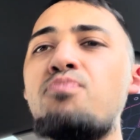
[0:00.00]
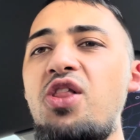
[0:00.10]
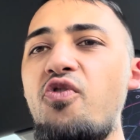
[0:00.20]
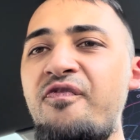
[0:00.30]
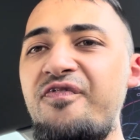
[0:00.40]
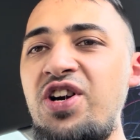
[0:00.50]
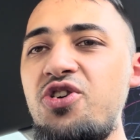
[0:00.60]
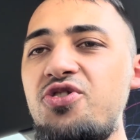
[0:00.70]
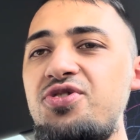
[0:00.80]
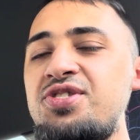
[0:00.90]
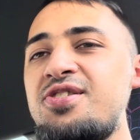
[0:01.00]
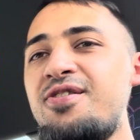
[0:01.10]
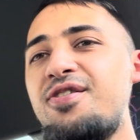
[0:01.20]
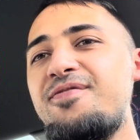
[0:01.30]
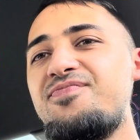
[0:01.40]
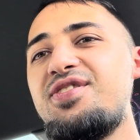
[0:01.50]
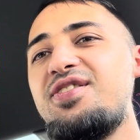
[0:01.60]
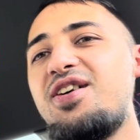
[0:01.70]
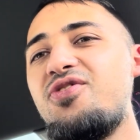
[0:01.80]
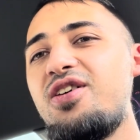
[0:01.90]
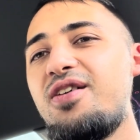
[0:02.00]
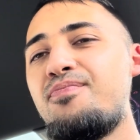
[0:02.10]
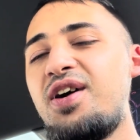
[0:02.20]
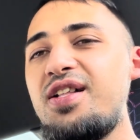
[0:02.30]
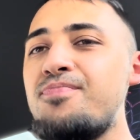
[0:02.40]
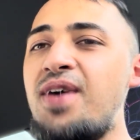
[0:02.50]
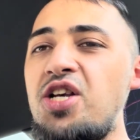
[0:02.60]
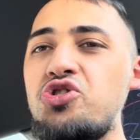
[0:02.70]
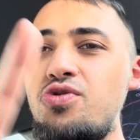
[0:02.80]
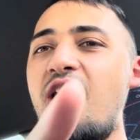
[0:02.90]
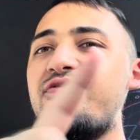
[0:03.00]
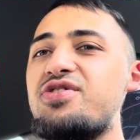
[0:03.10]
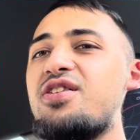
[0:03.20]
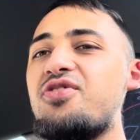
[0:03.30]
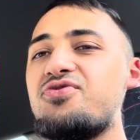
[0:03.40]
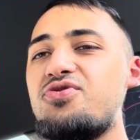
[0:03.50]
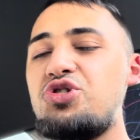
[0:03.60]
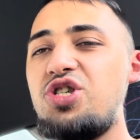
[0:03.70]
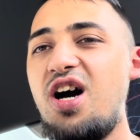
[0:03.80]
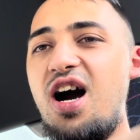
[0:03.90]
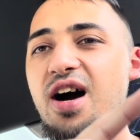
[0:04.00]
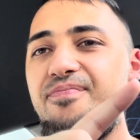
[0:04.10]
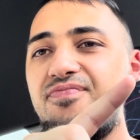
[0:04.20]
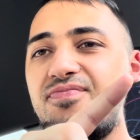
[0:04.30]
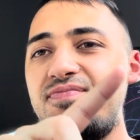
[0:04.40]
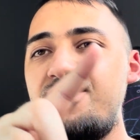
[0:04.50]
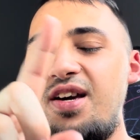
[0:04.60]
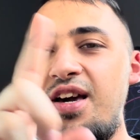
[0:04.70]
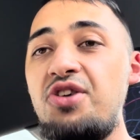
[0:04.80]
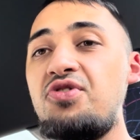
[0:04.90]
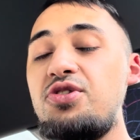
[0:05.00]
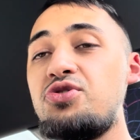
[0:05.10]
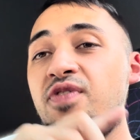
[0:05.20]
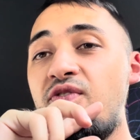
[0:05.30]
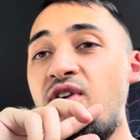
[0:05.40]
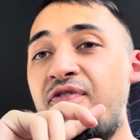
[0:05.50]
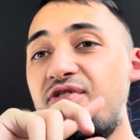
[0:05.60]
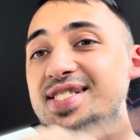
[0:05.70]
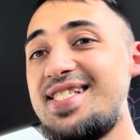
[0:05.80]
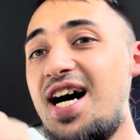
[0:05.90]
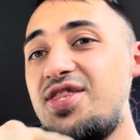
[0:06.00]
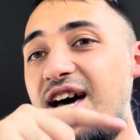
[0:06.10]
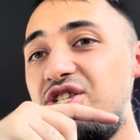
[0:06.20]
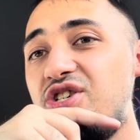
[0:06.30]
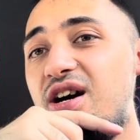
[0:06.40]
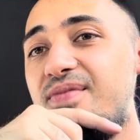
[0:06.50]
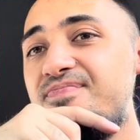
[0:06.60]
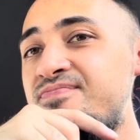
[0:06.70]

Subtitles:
motherfuckers." But make sure you have another job that you can use for a reference and not that job.